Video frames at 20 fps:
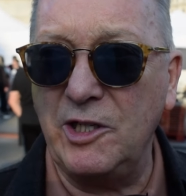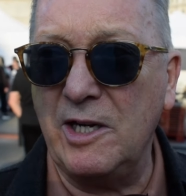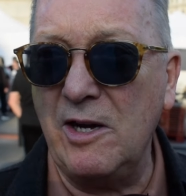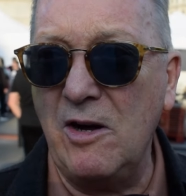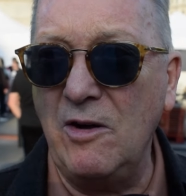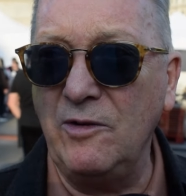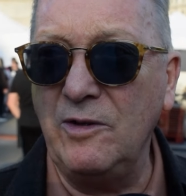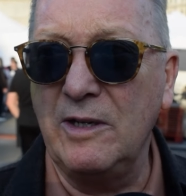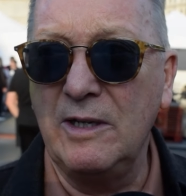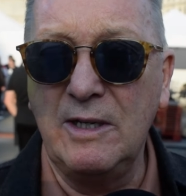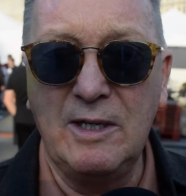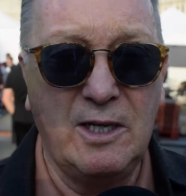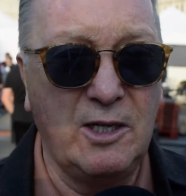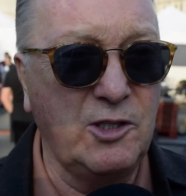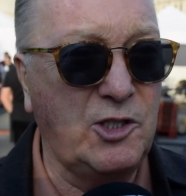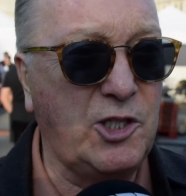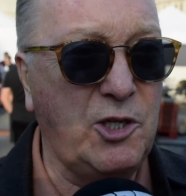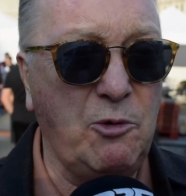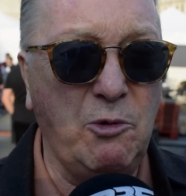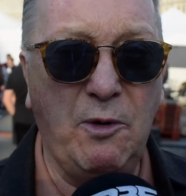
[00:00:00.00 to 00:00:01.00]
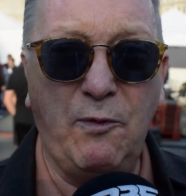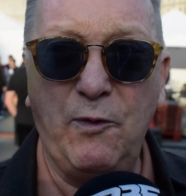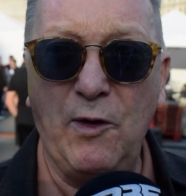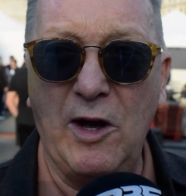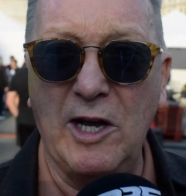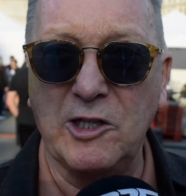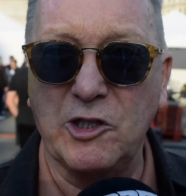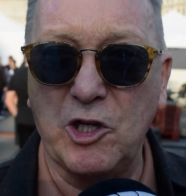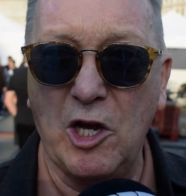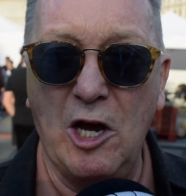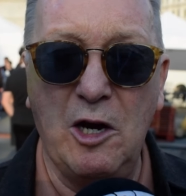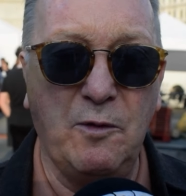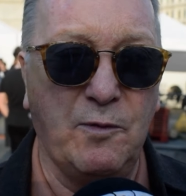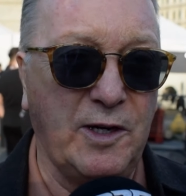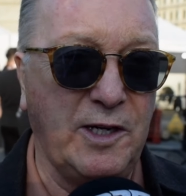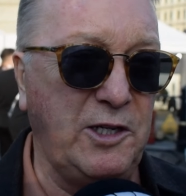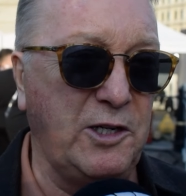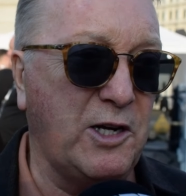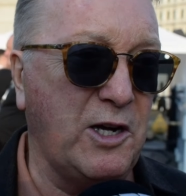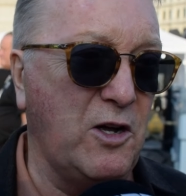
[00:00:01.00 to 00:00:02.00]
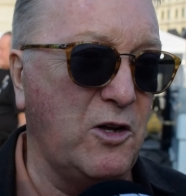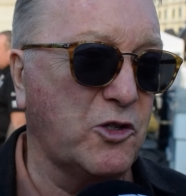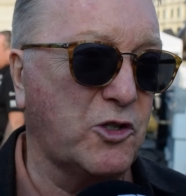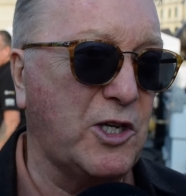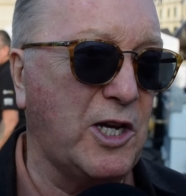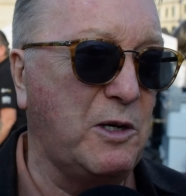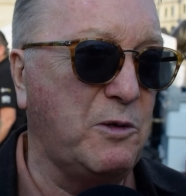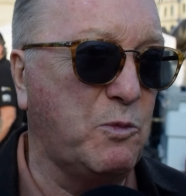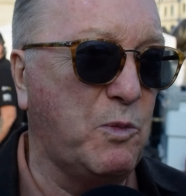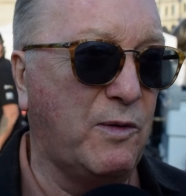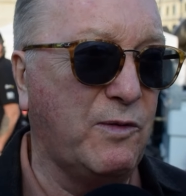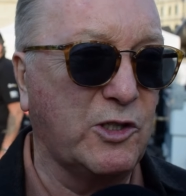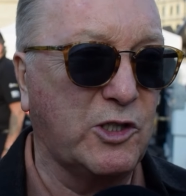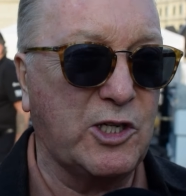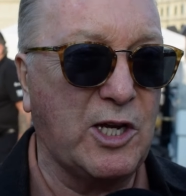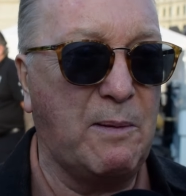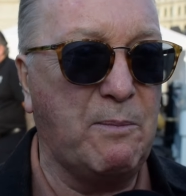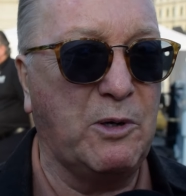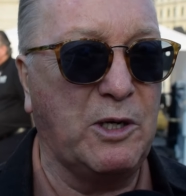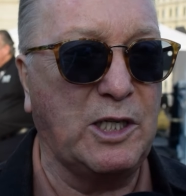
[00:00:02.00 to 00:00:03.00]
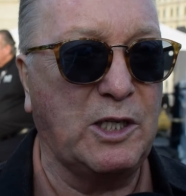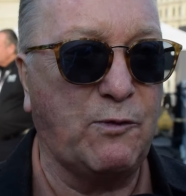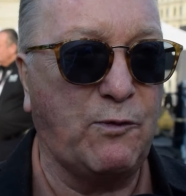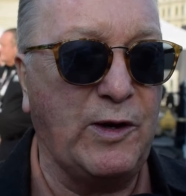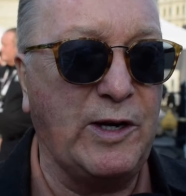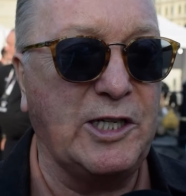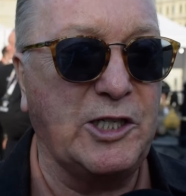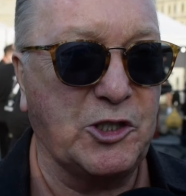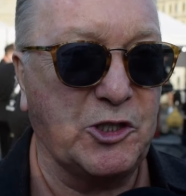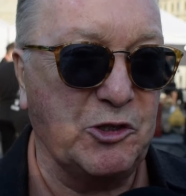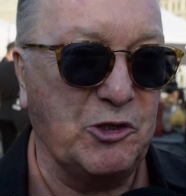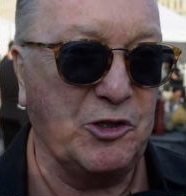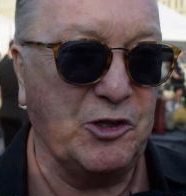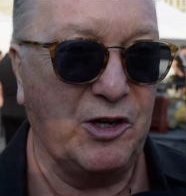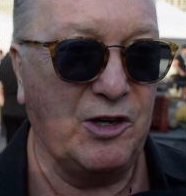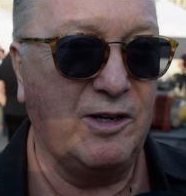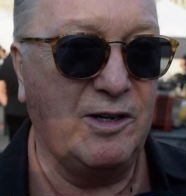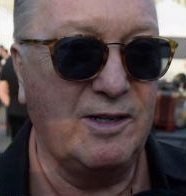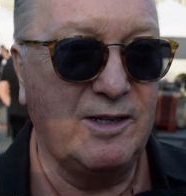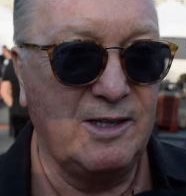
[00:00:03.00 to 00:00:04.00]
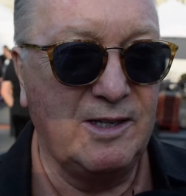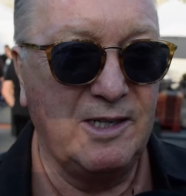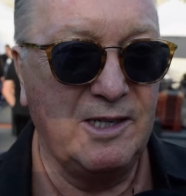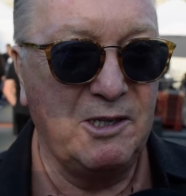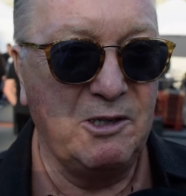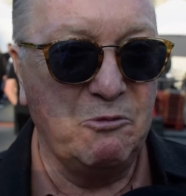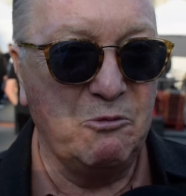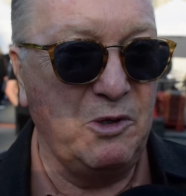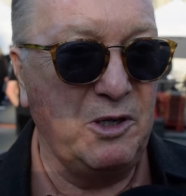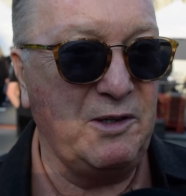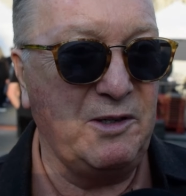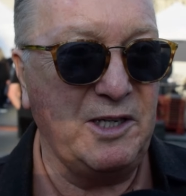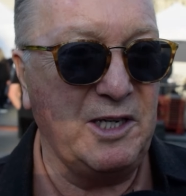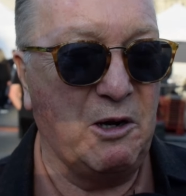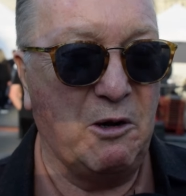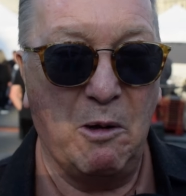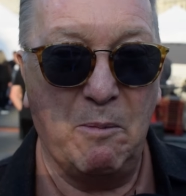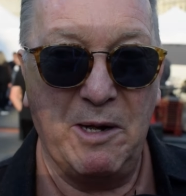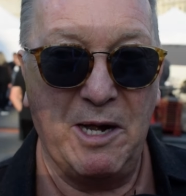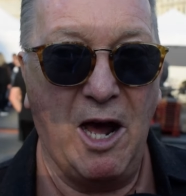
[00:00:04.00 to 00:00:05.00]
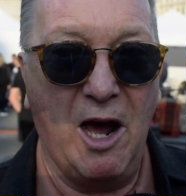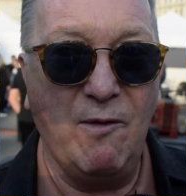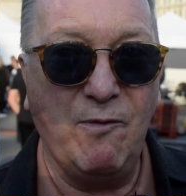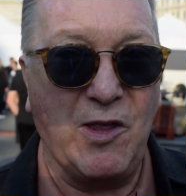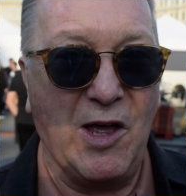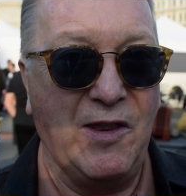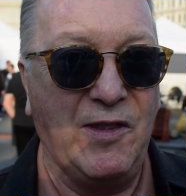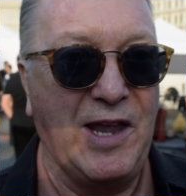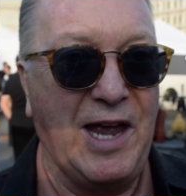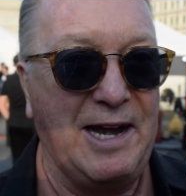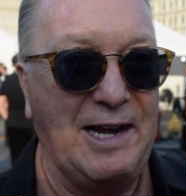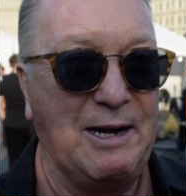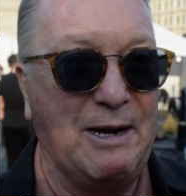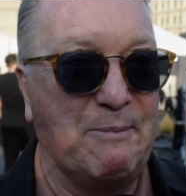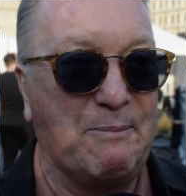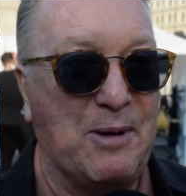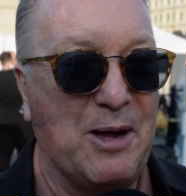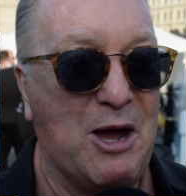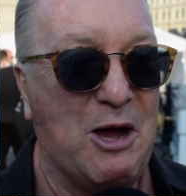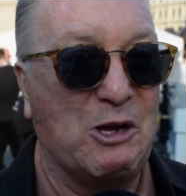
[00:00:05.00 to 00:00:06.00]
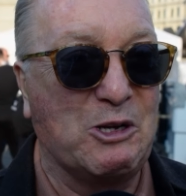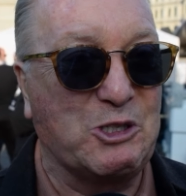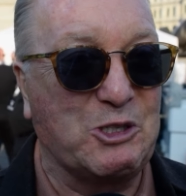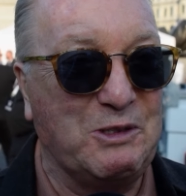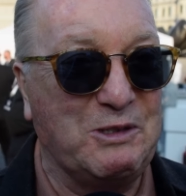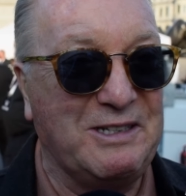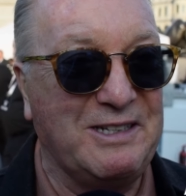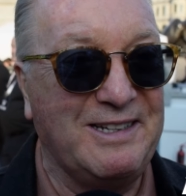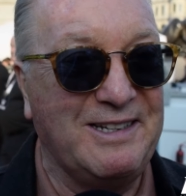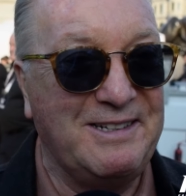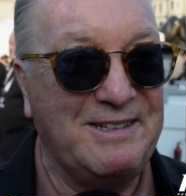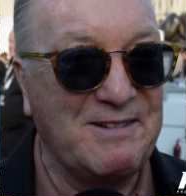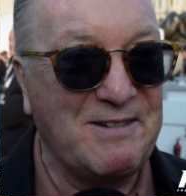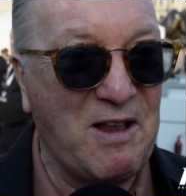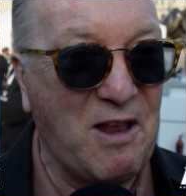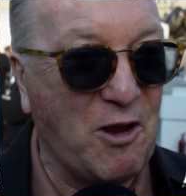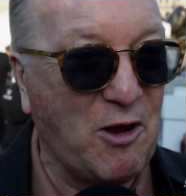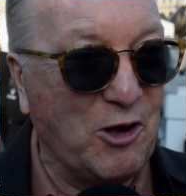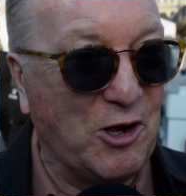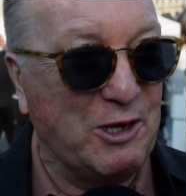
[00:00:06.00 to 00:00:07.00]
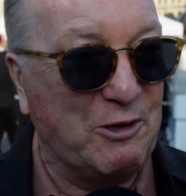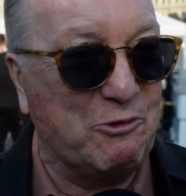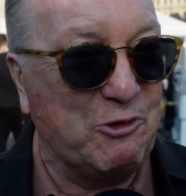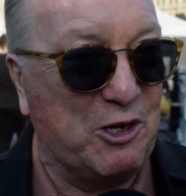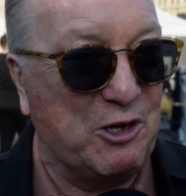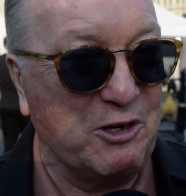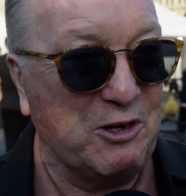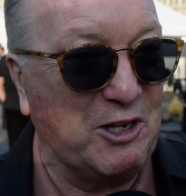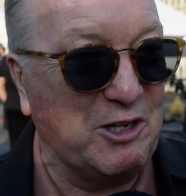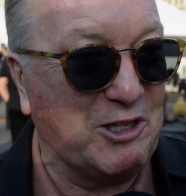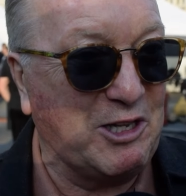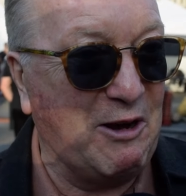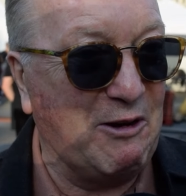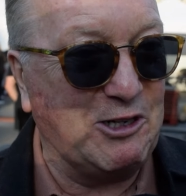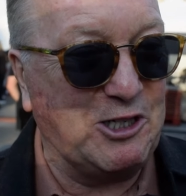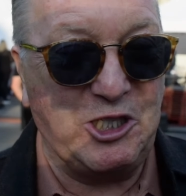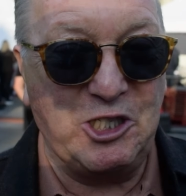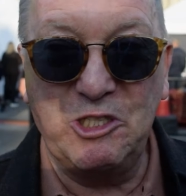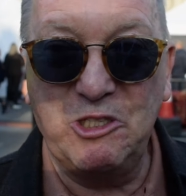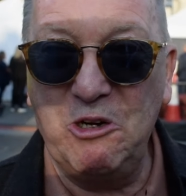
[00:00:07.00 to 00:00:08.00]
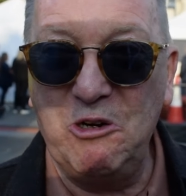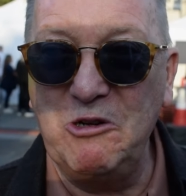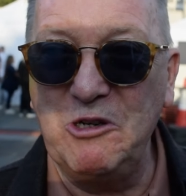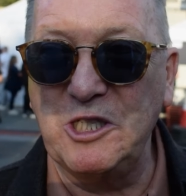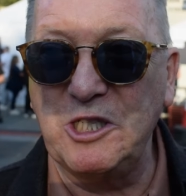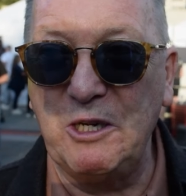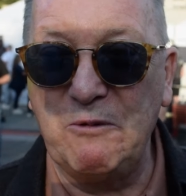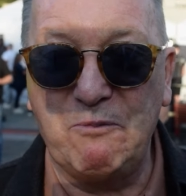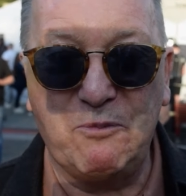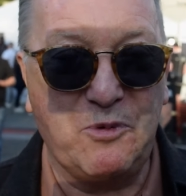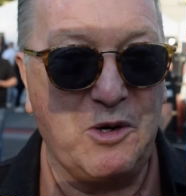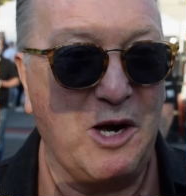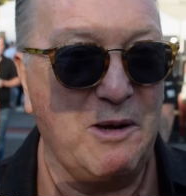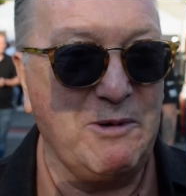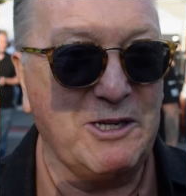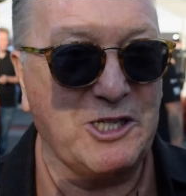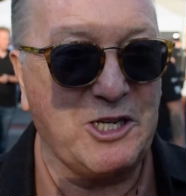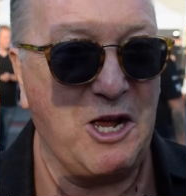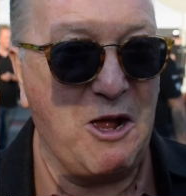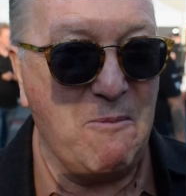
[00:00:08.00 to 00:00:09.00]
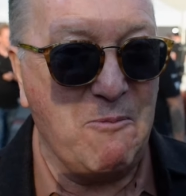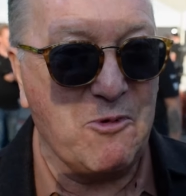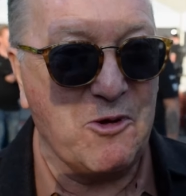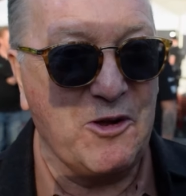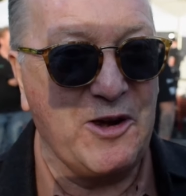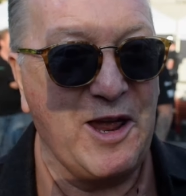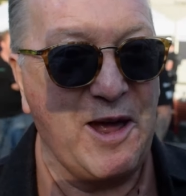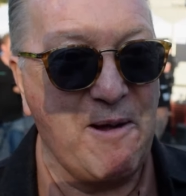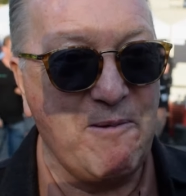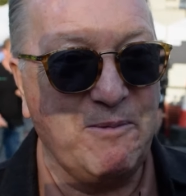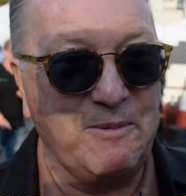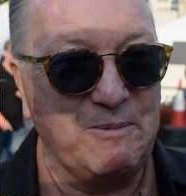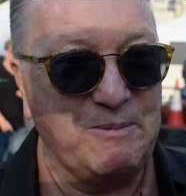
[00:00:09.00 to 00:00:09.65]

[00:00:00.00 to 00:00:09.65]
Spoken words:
You can't, until the fight's over, you can't say whether somebody's finished or not. We, you know, I mean, I've done that in the past and got it wrong. Like Derek Chisora is a prime example of that.